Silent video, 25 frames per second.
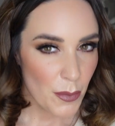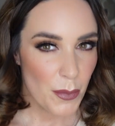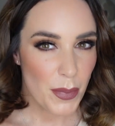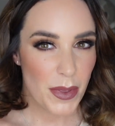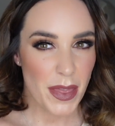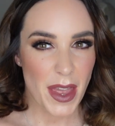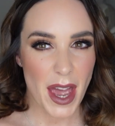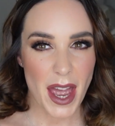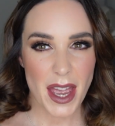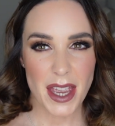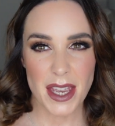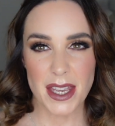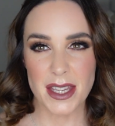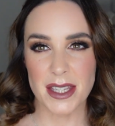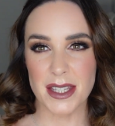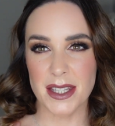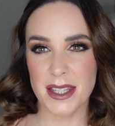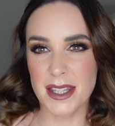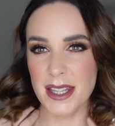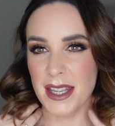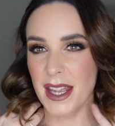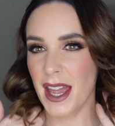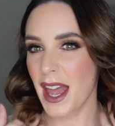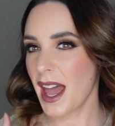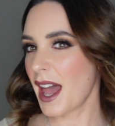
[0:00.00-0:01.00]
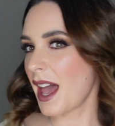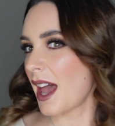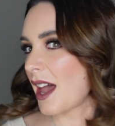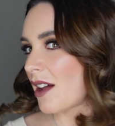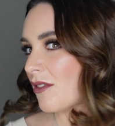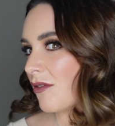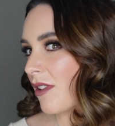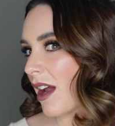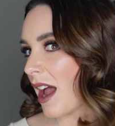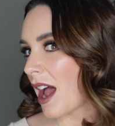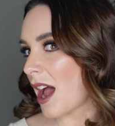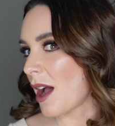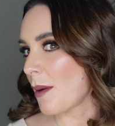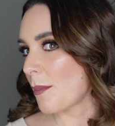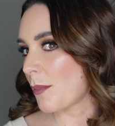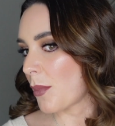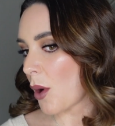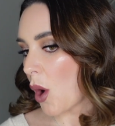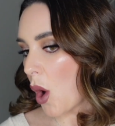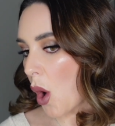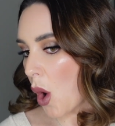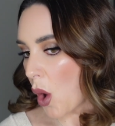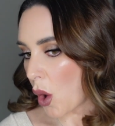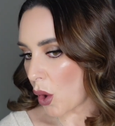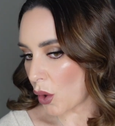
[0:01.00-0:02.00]
But that is the air wrap
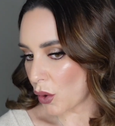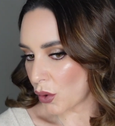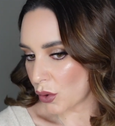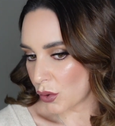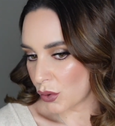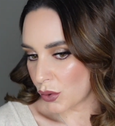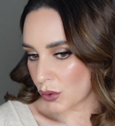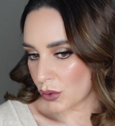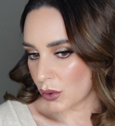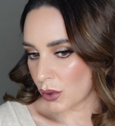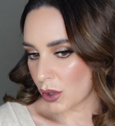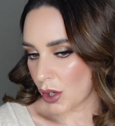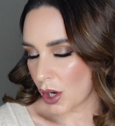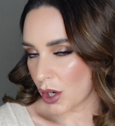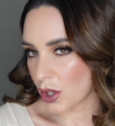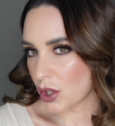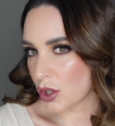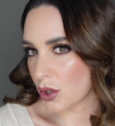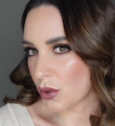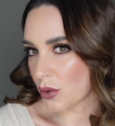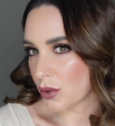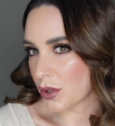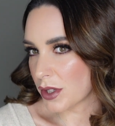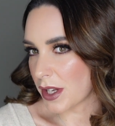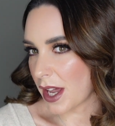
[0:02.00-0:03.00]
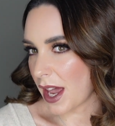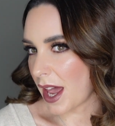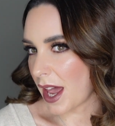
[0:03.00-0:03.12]
on a shorter